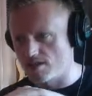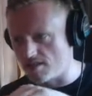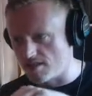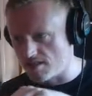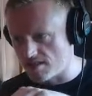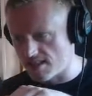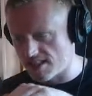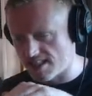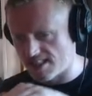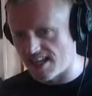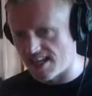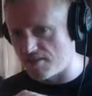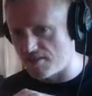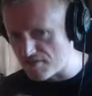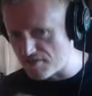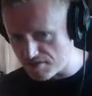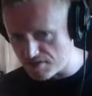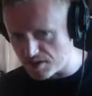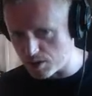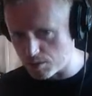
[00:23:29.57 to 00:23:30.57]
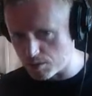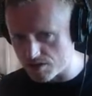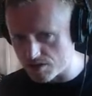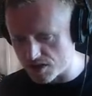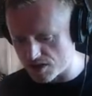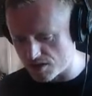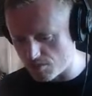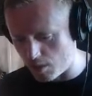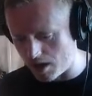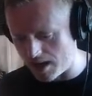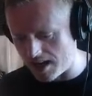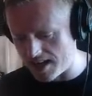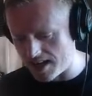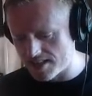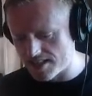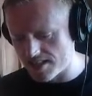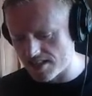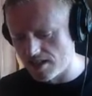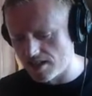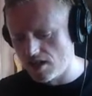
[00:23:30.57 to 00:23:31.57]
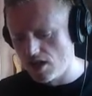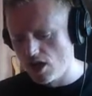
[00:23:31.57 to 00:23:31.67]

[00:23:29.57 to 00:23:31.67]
to sit frequency wise